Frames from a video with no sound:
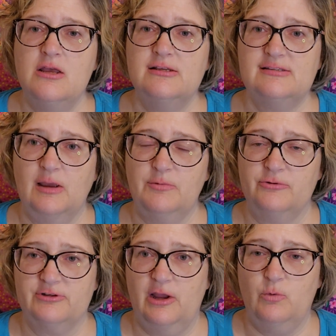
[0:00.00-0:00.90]

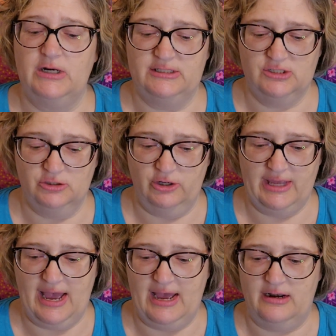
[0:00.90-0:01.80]
samplers I wanted to
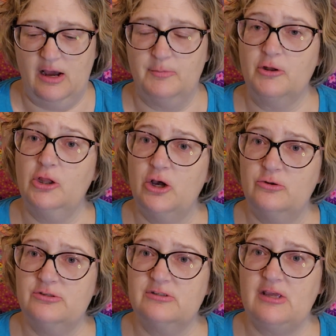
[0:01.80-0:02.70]
look at up
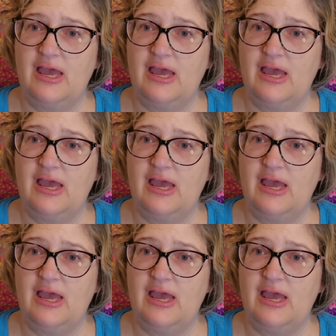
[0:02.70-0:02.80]
close,